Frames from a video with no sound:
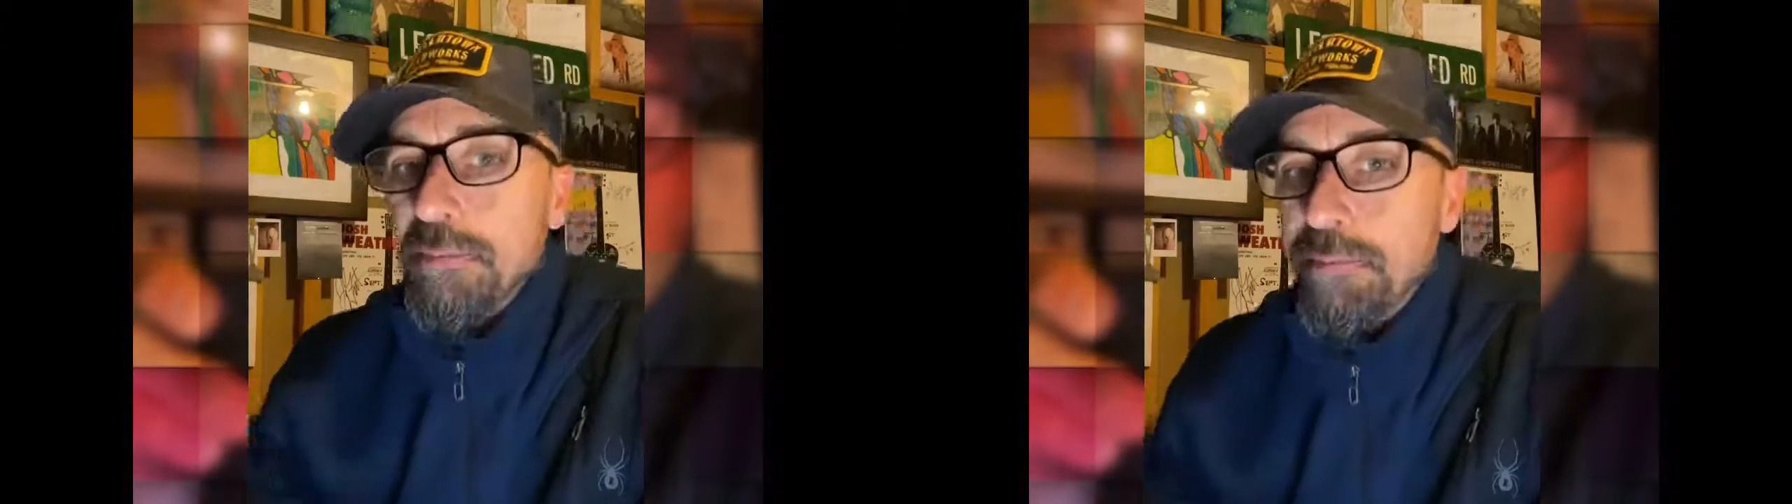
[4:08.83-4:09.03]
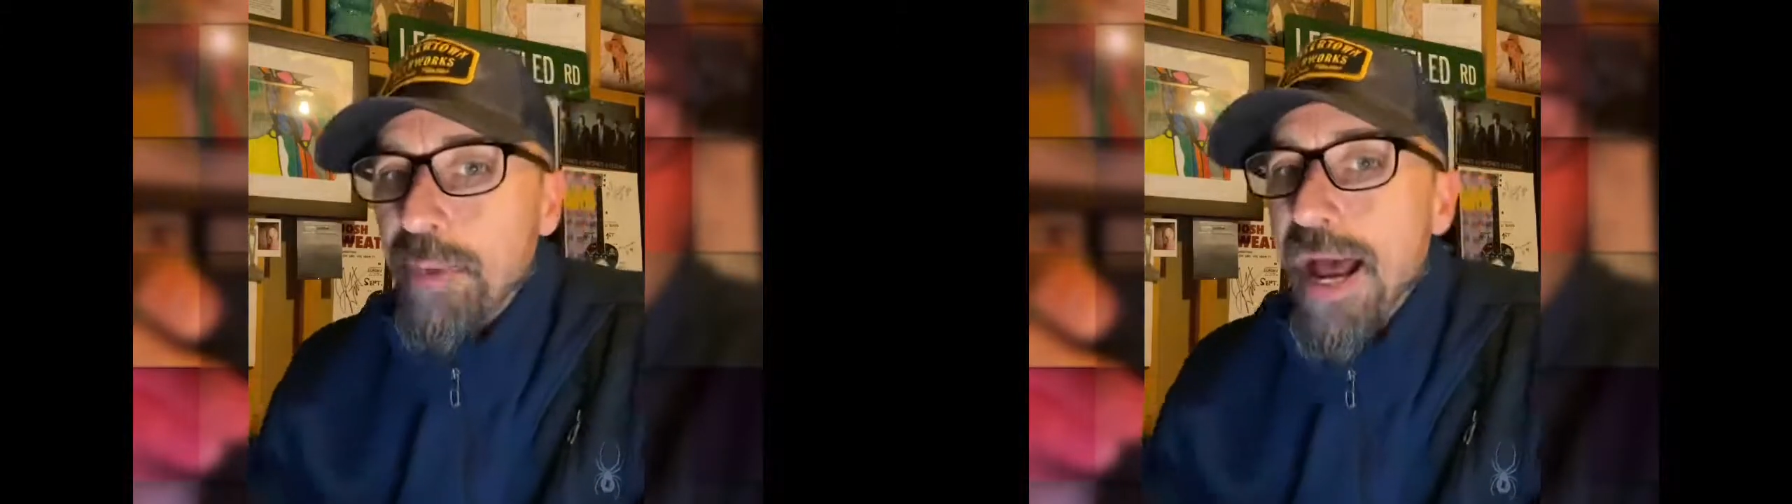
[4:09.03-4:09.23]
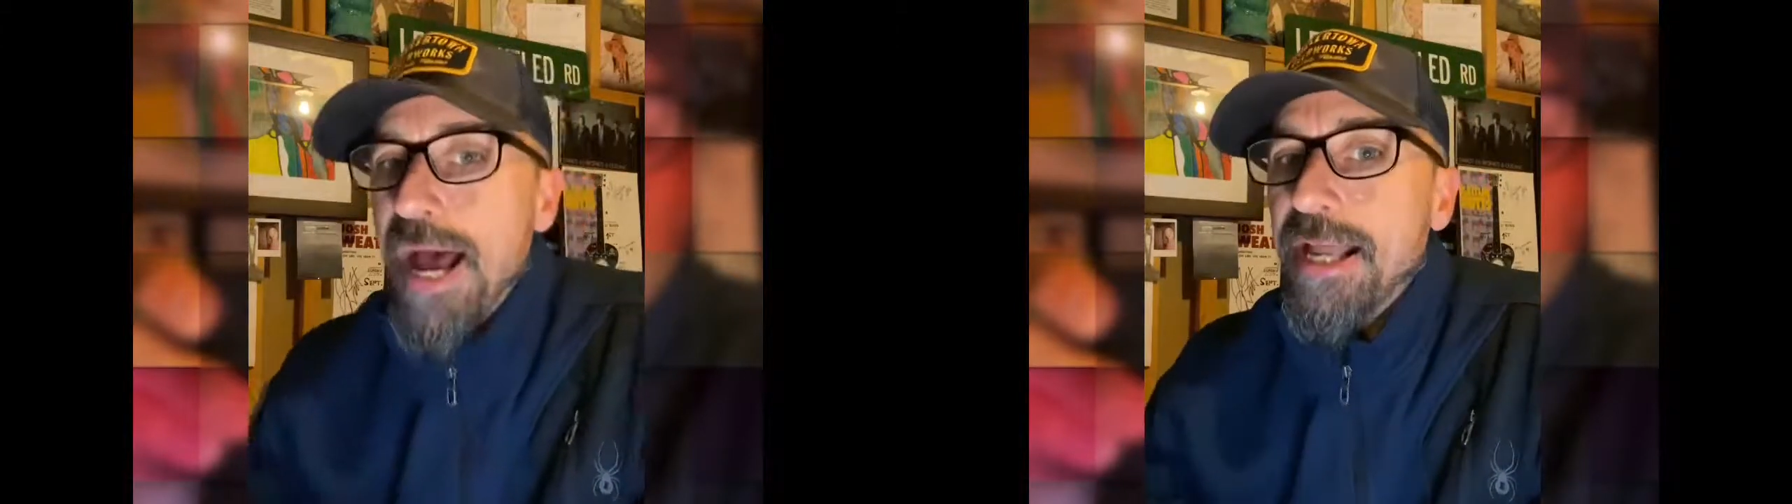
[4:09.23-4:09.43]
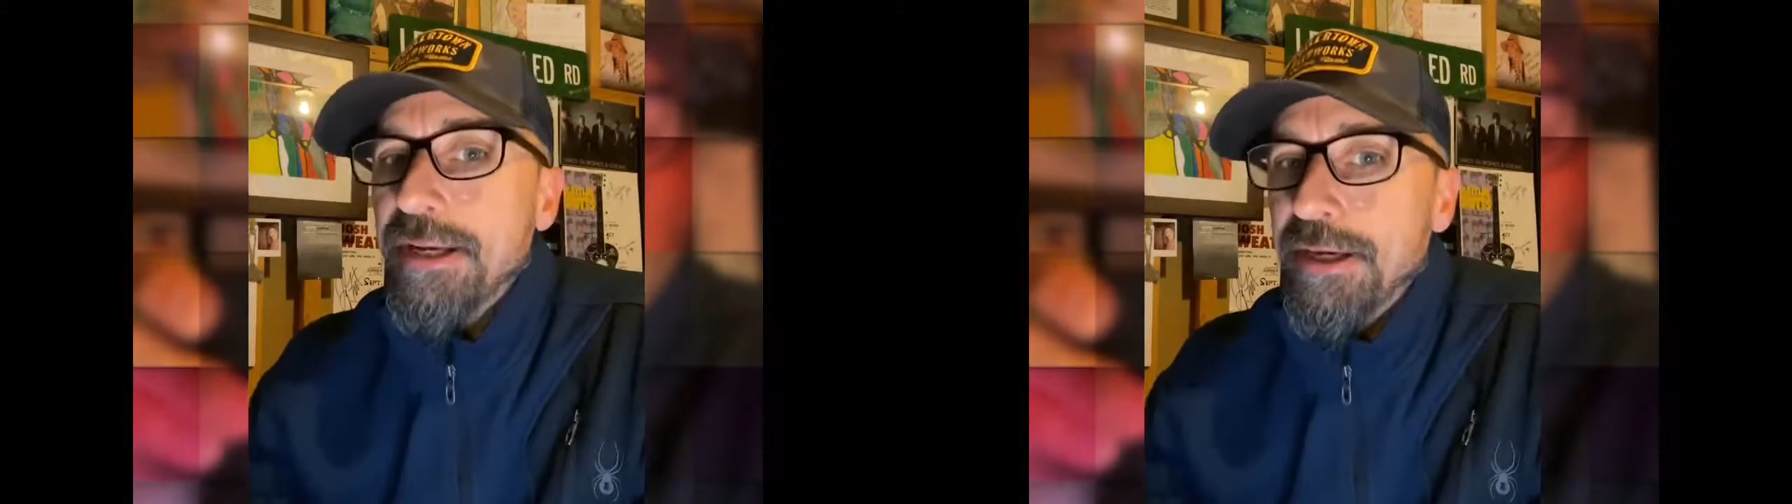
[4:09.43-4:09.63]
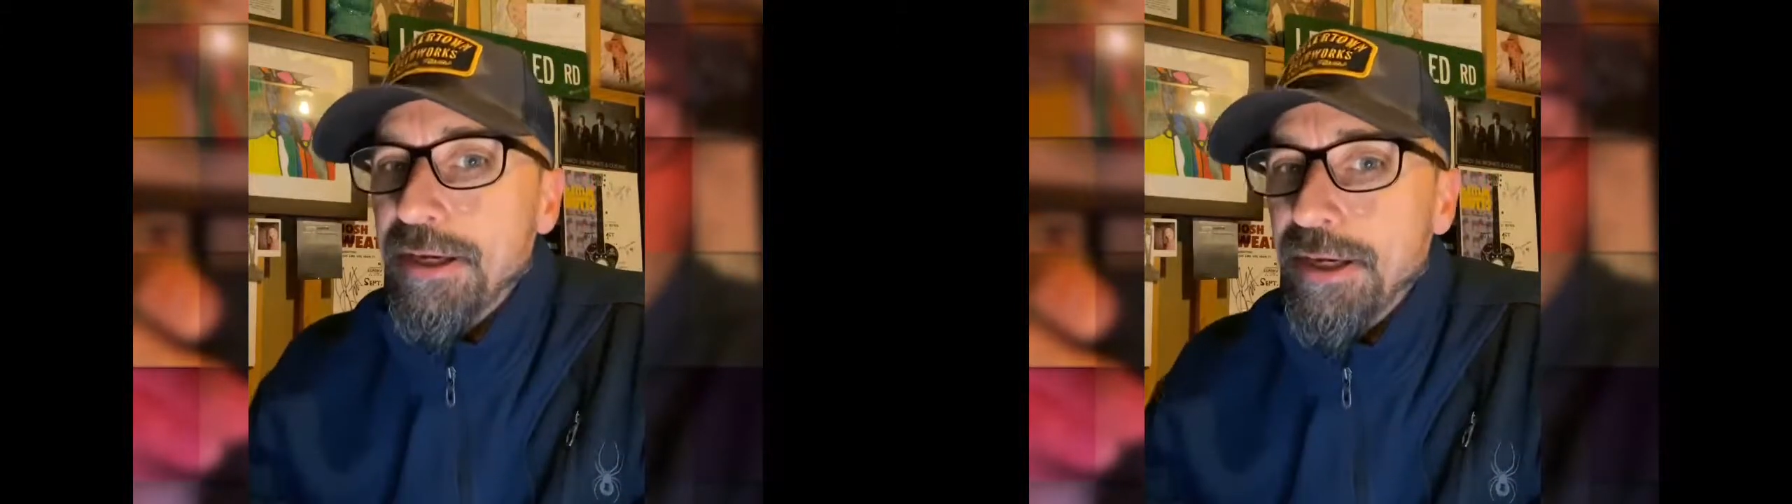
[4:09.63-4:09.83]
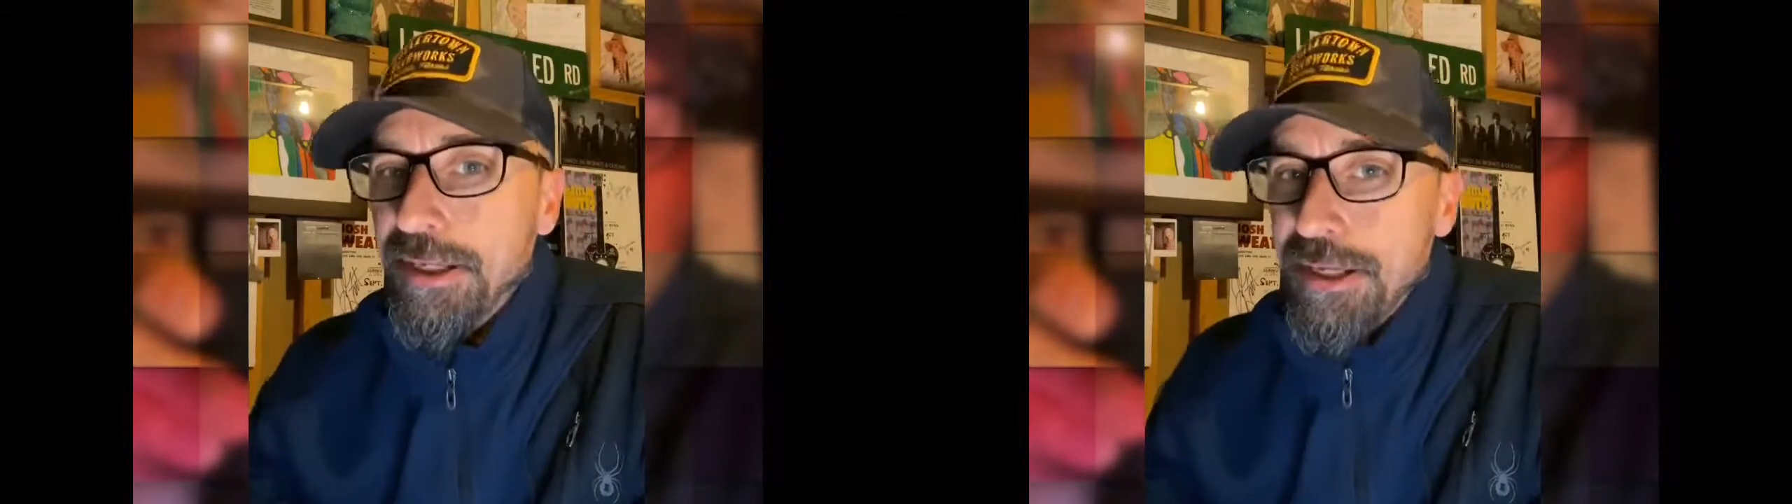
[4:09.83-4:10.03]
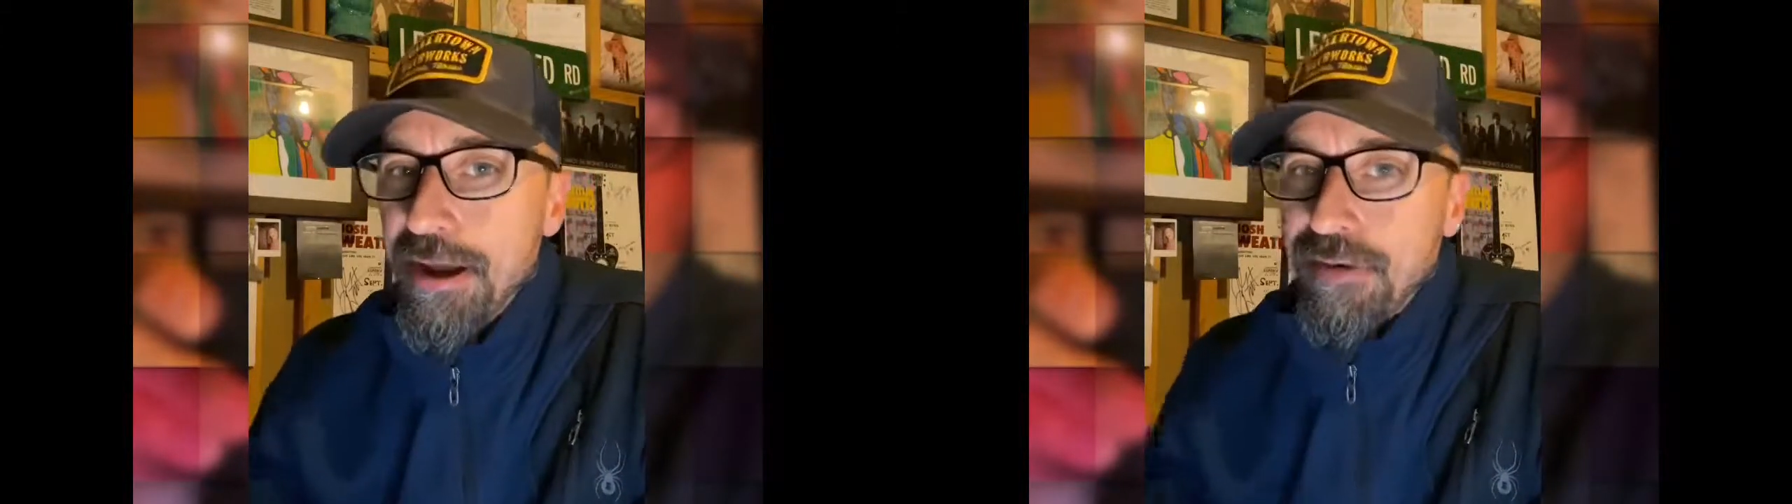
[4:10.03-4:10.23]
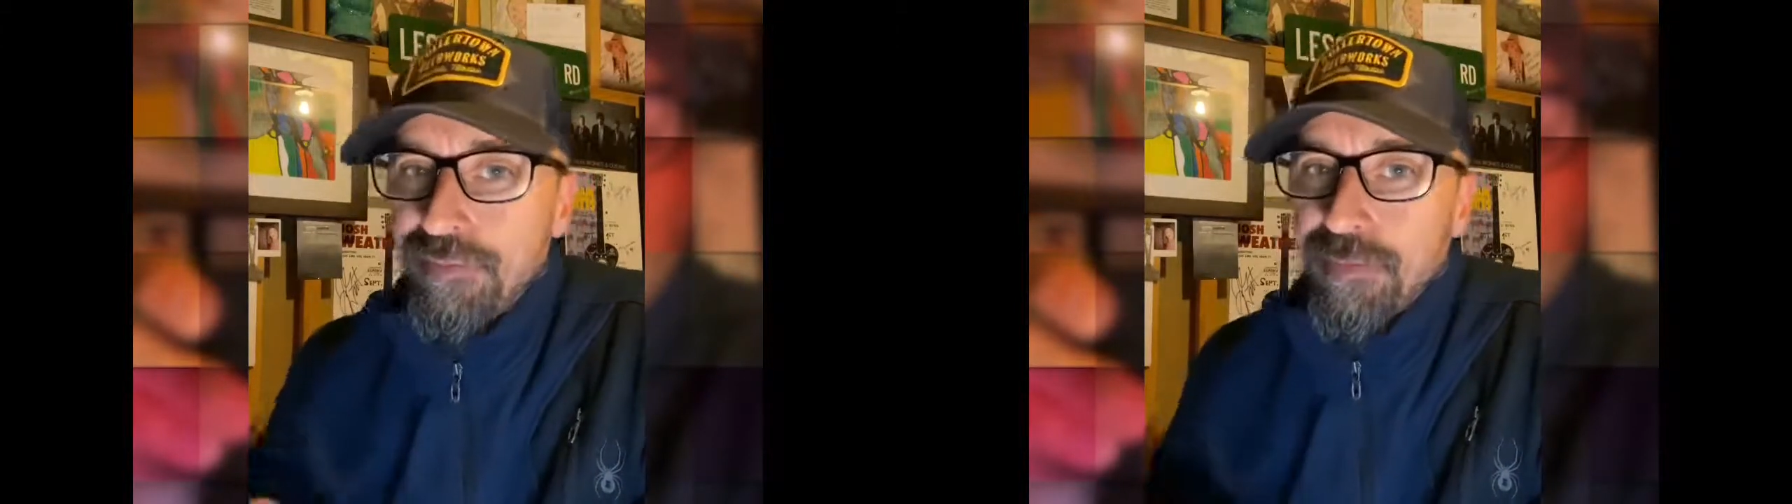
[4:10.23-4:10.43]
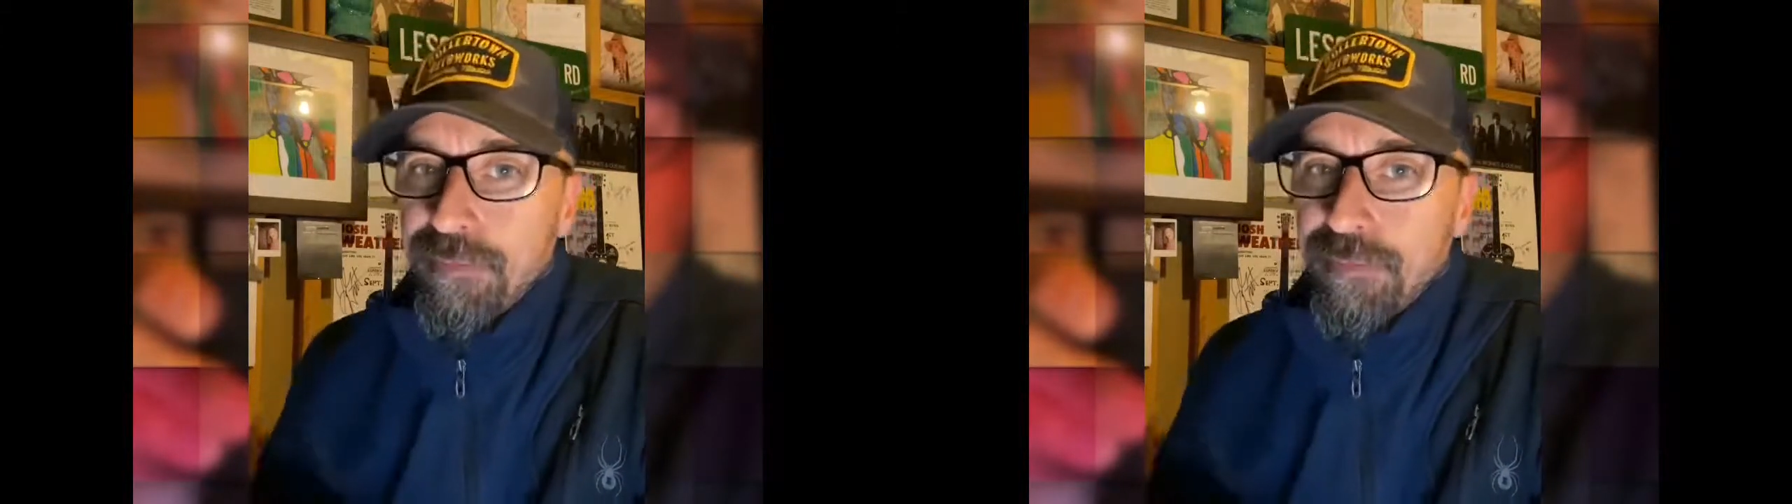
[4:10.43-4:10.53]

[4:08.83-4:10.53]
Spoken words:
bad enough.